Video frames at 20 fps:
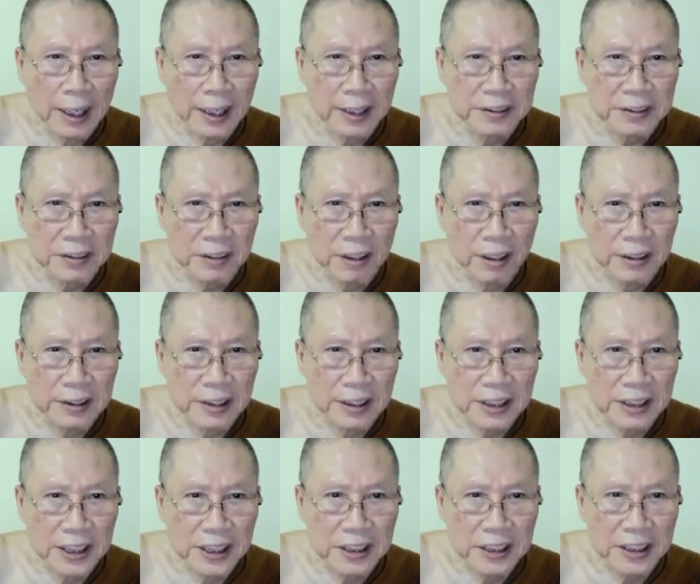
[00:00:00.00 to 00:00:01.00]
us on
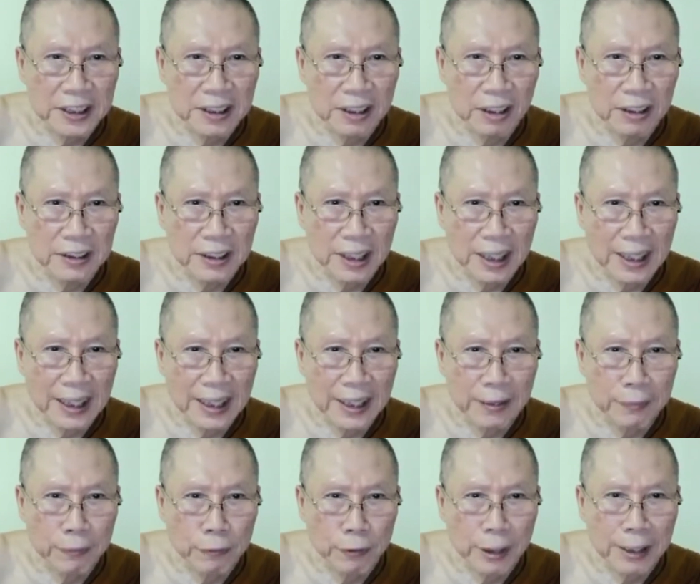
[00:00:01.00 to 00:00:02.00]

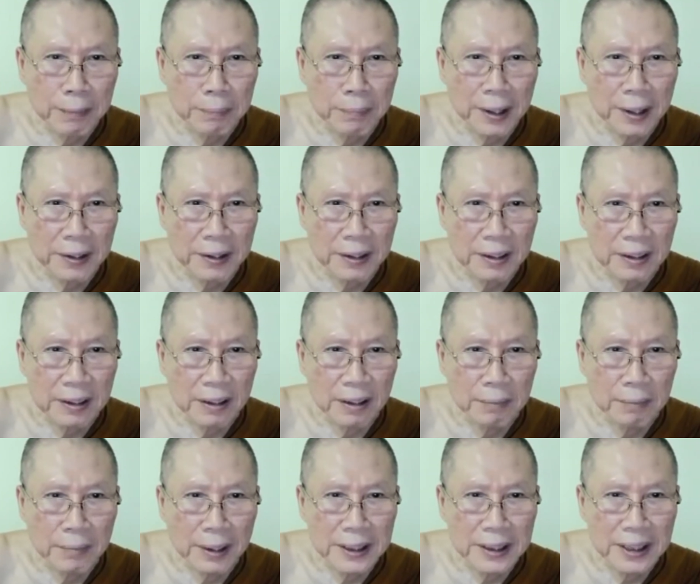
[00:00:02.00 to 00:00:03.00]
the right method
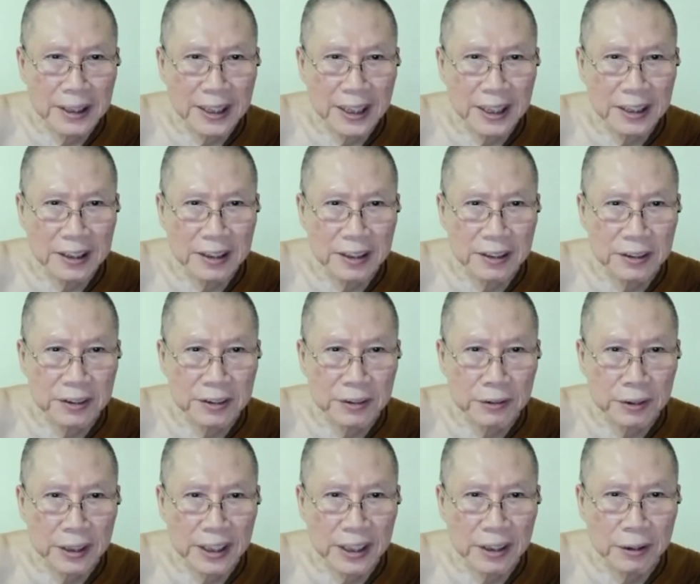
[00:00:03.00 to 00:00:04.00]
of meditation.
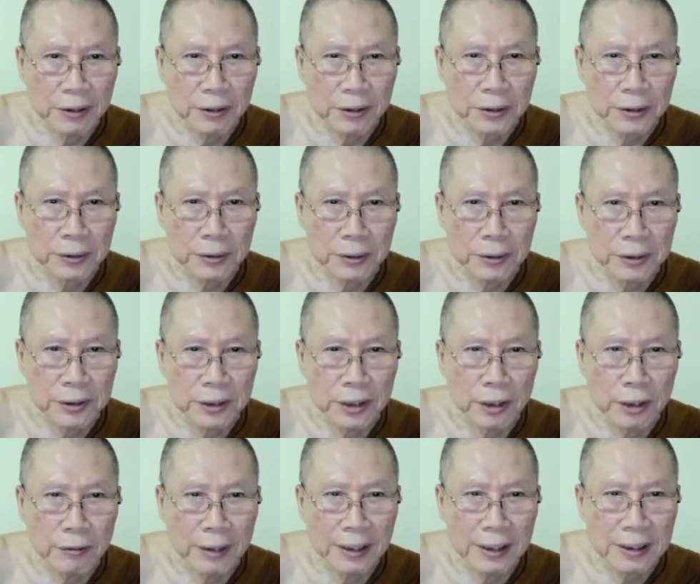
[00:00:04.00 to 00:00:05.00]
Sukhi Hotu.
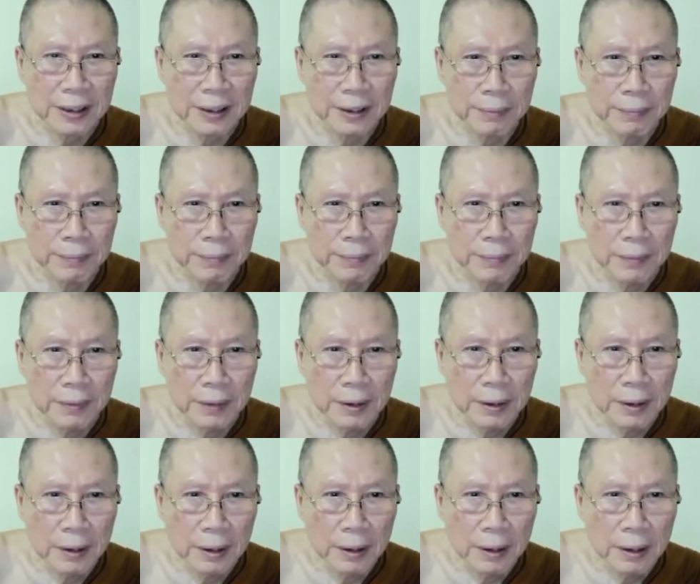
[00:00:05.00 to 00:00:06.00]
You're welcome.
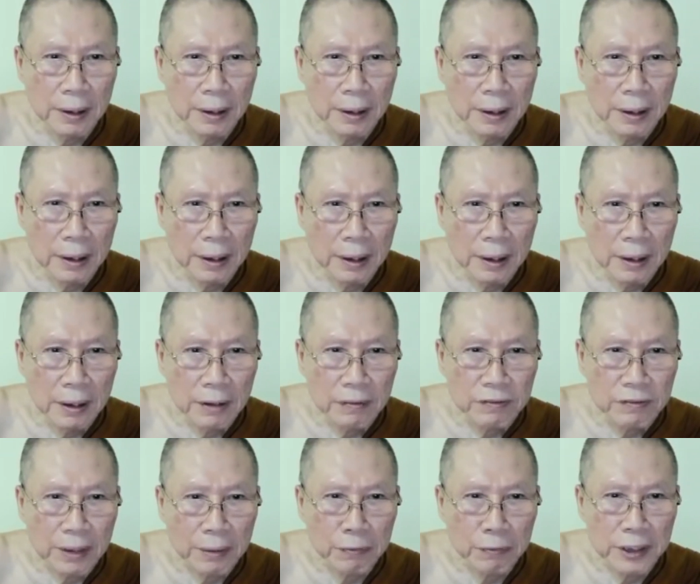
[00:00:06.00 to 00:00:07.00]

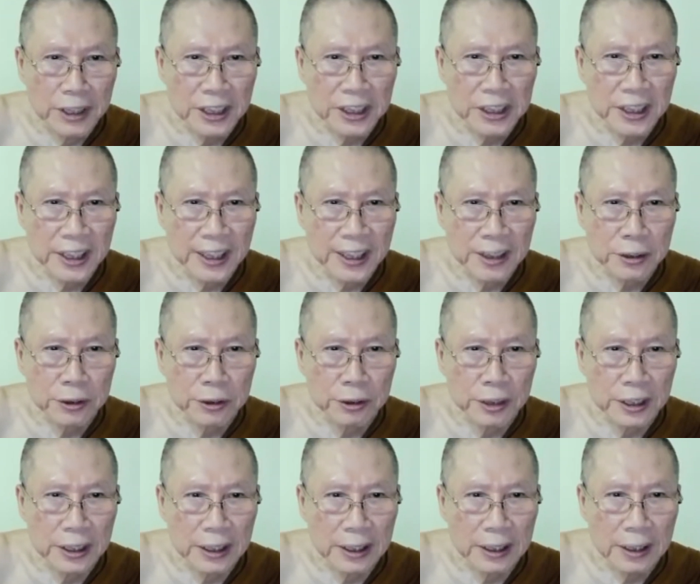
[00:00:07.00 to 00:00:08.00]
From Wee Sheng
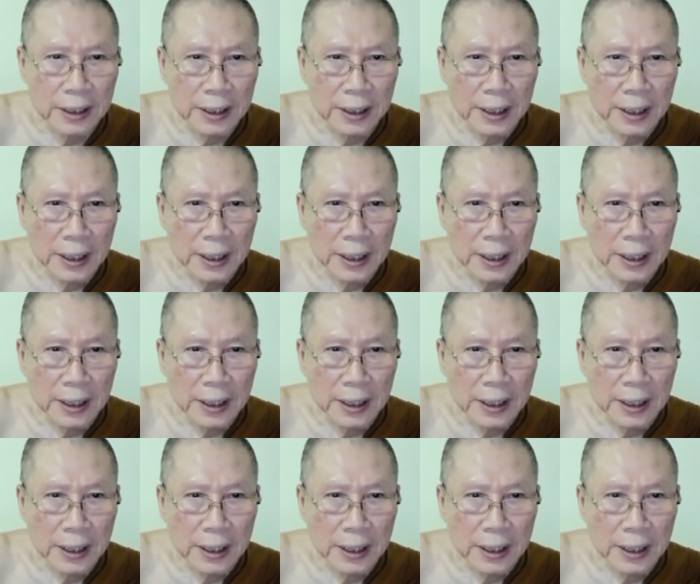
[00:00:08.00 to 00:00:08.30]
Chua.